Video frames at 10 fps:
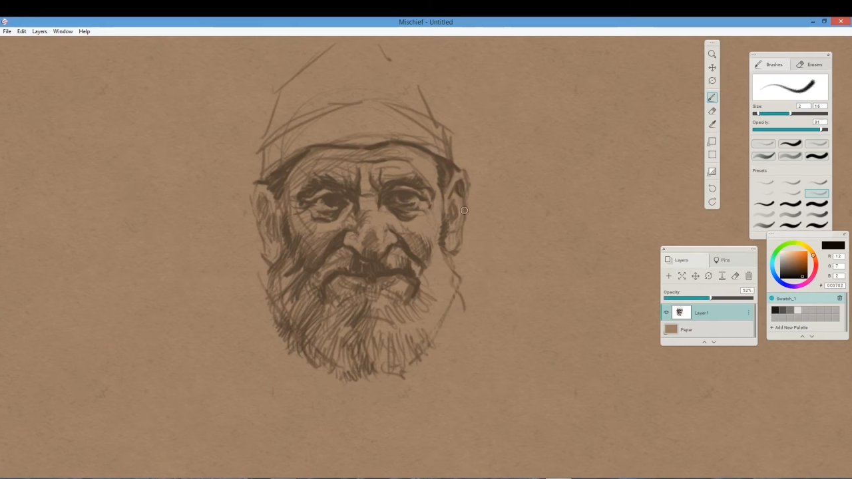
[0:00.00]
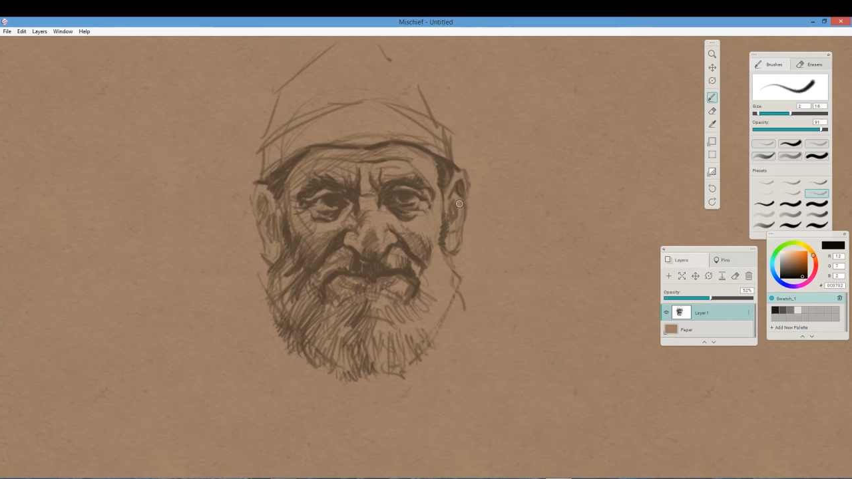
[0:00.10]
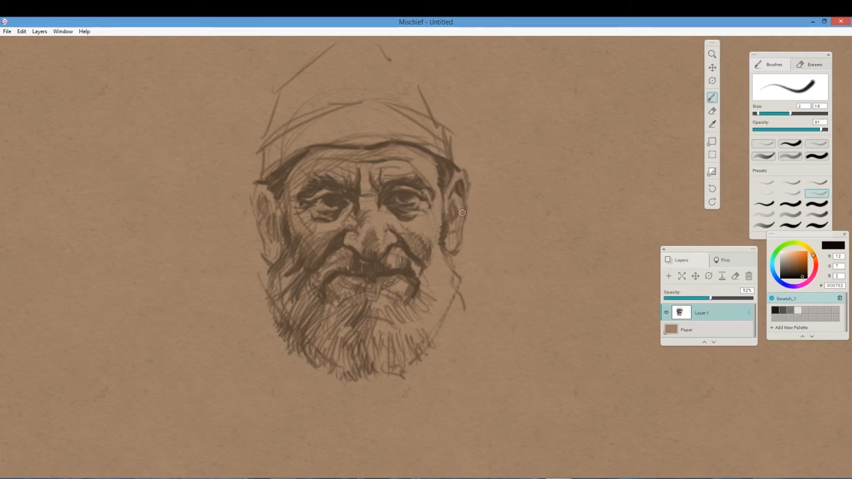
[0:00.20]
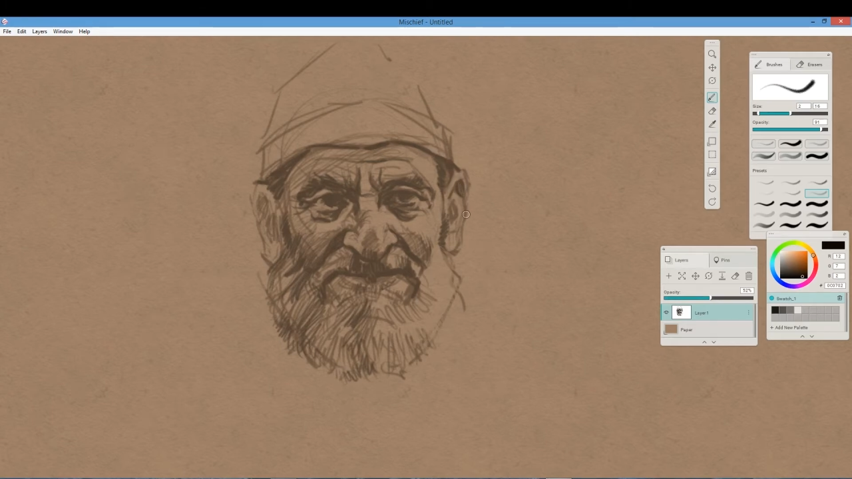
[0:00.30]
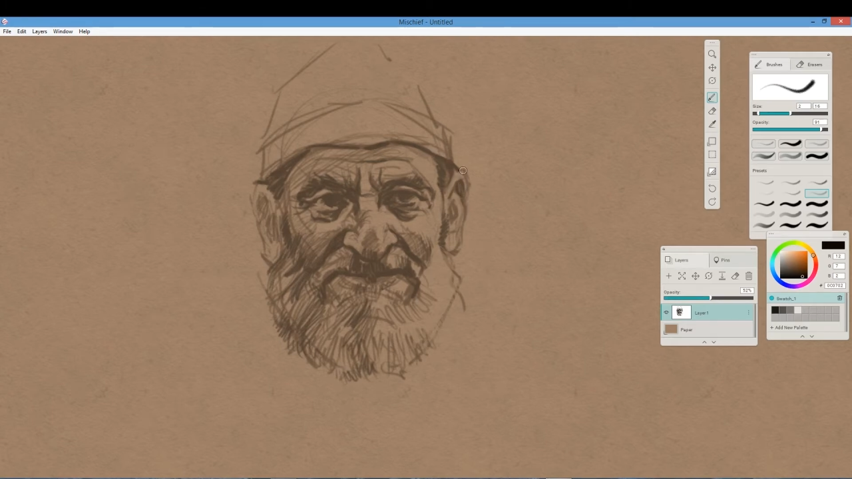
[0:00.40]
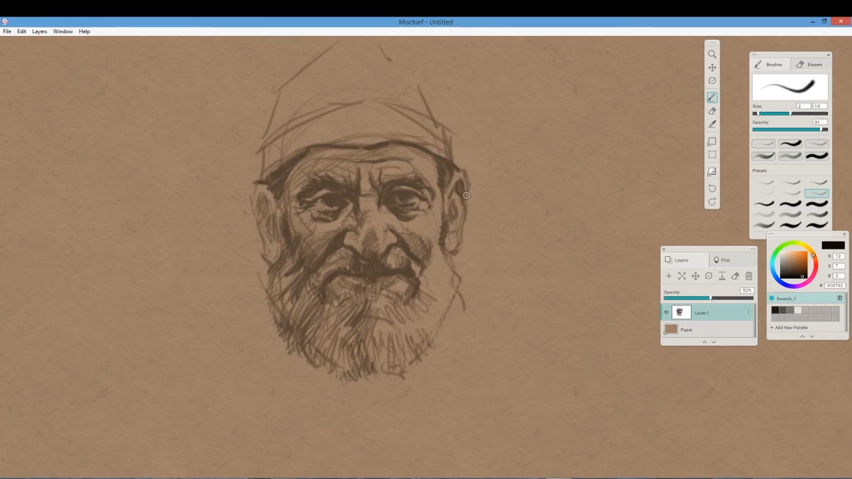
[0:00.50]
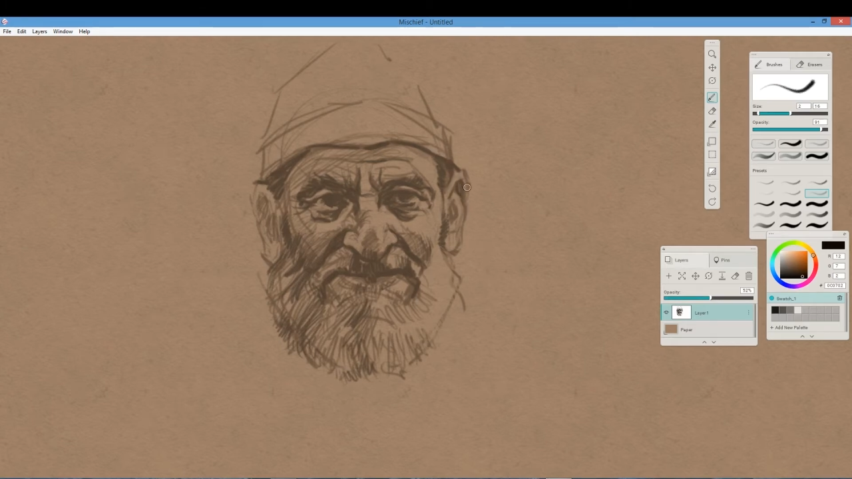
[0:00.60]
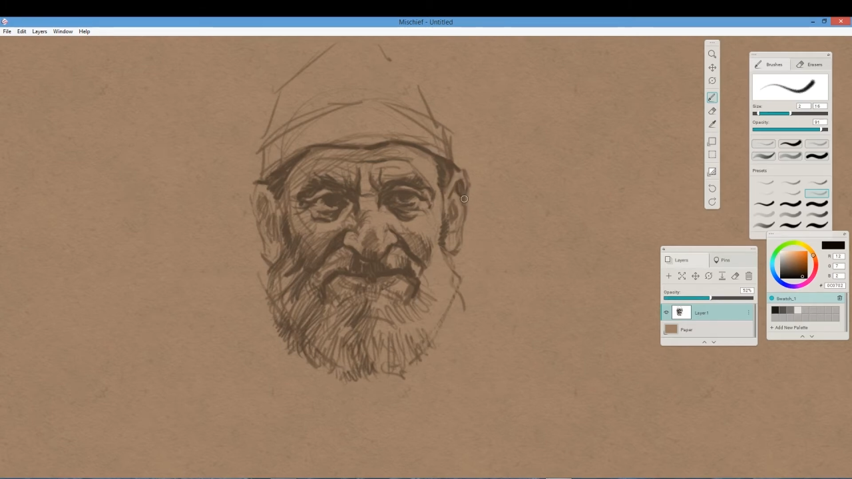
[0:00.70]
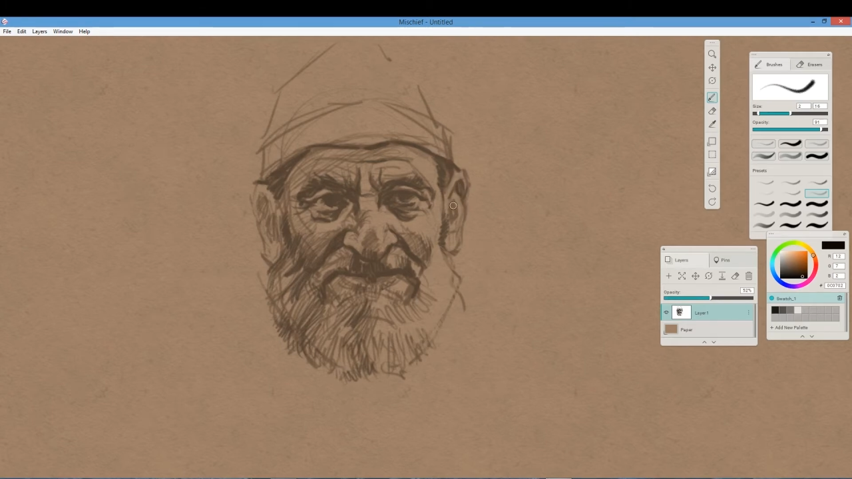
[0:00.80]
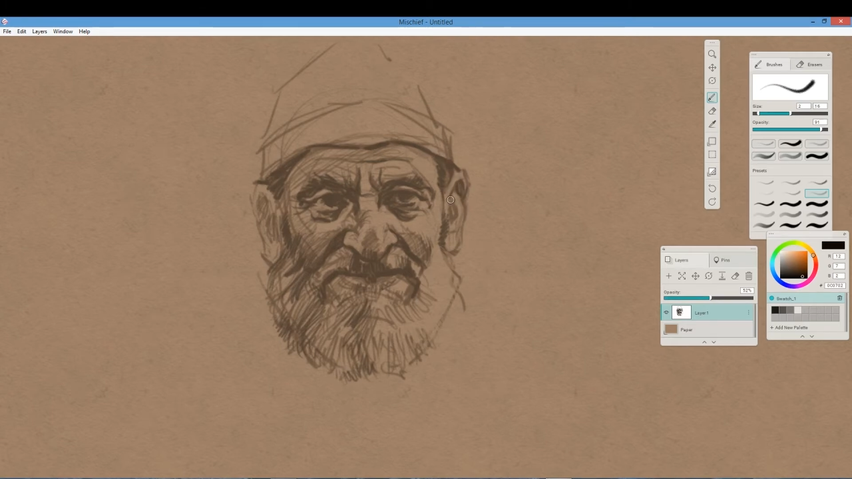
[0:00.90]
um,
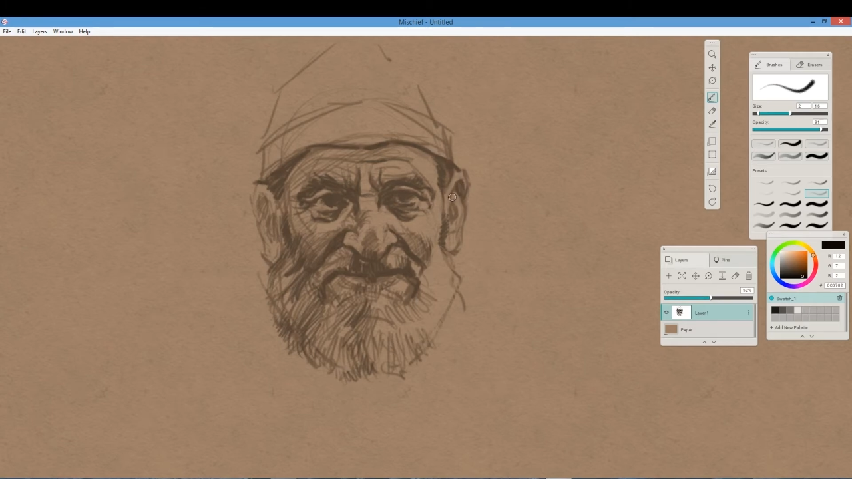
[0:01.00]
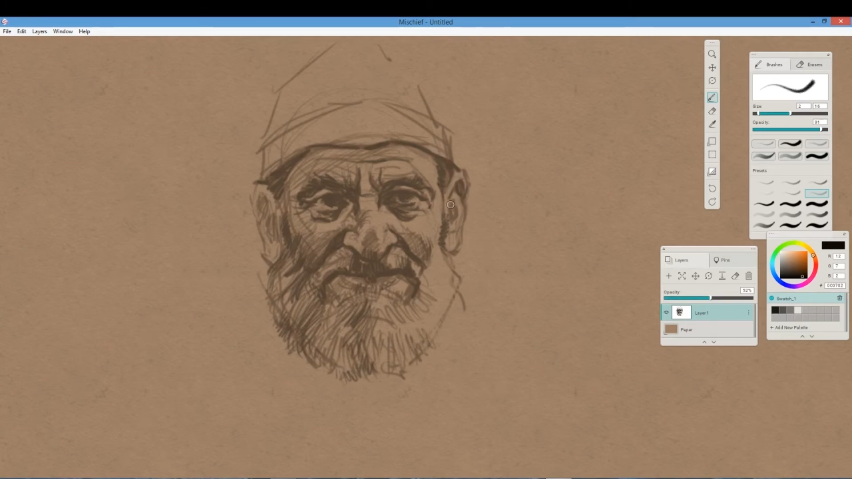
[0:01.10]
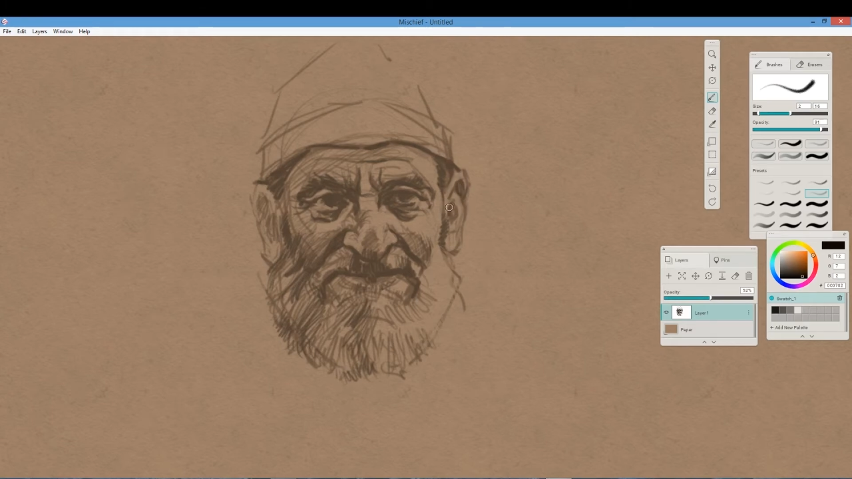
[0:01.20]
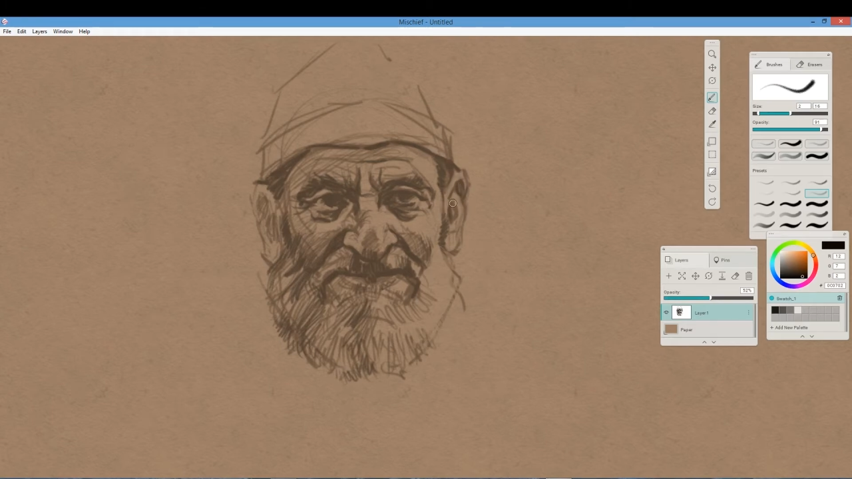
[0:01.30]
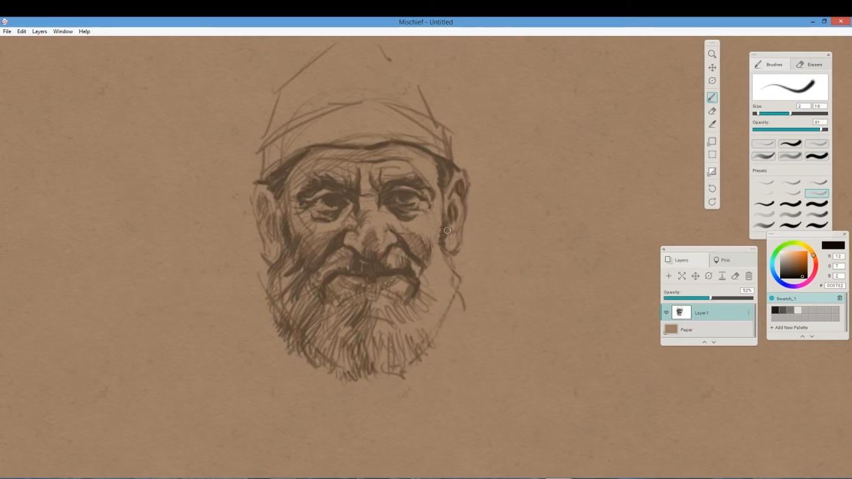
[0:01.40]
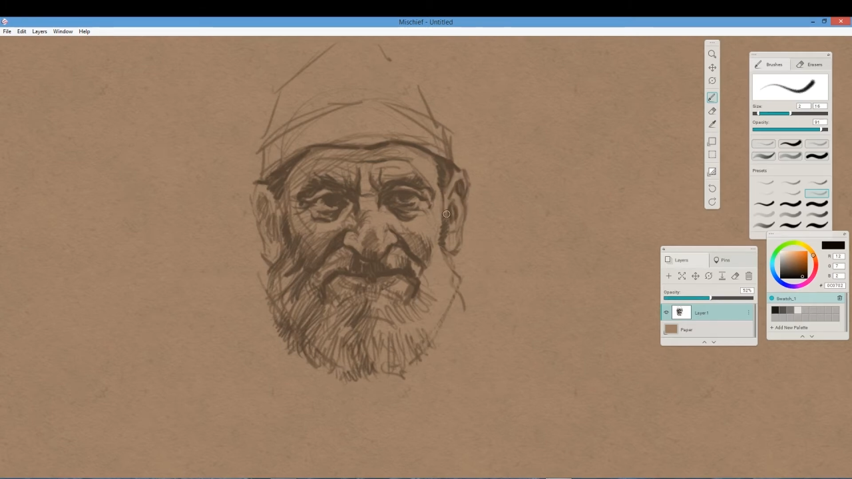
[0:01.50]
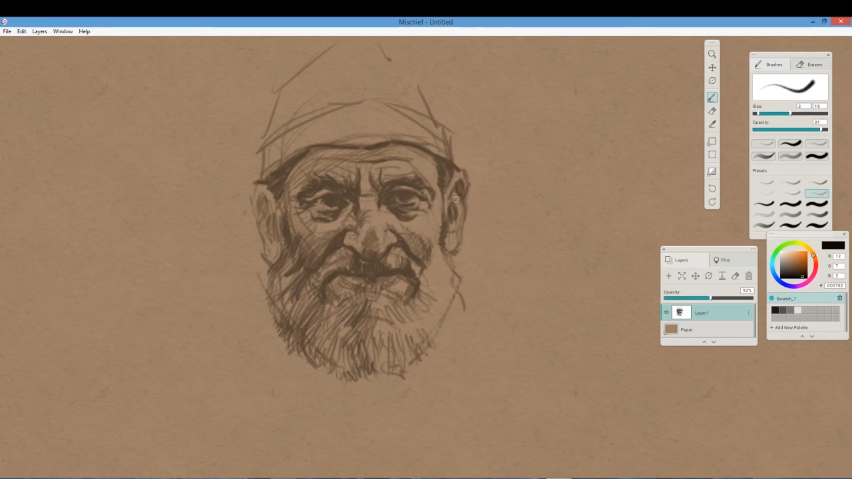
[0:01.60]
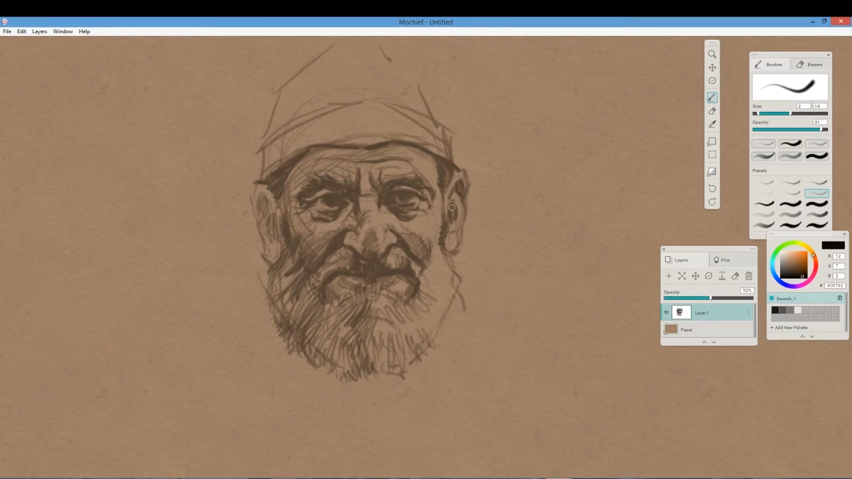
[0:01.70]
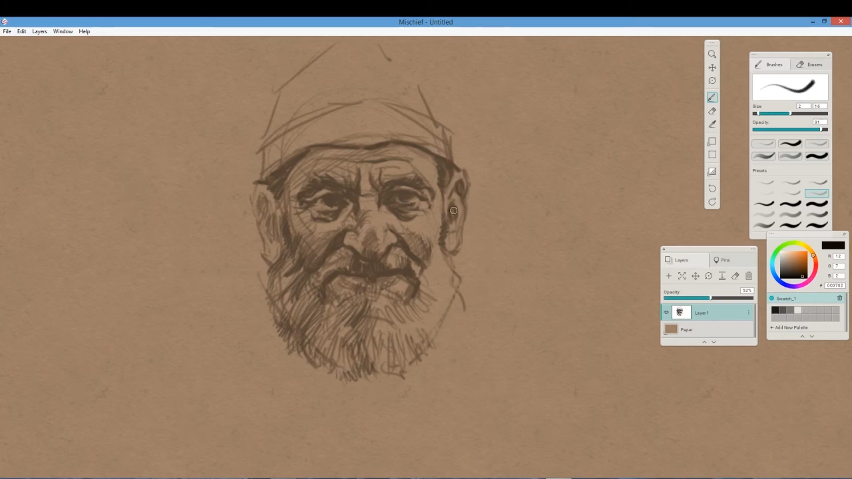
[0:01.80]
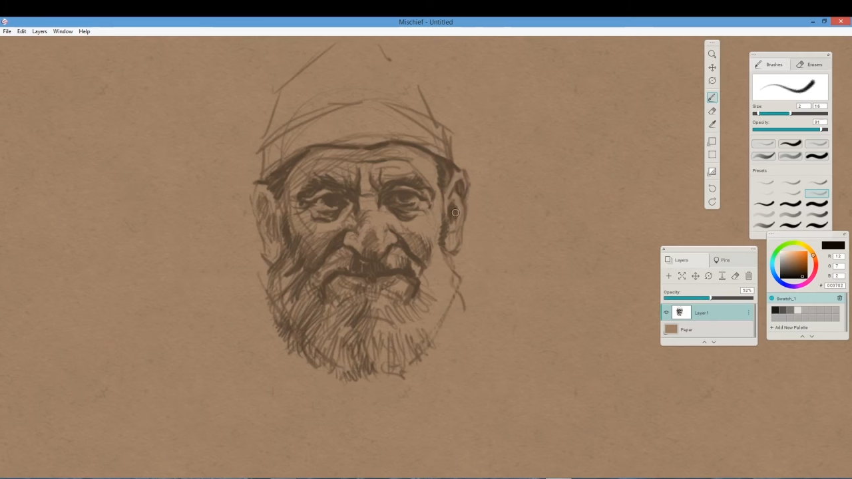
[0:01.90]
to to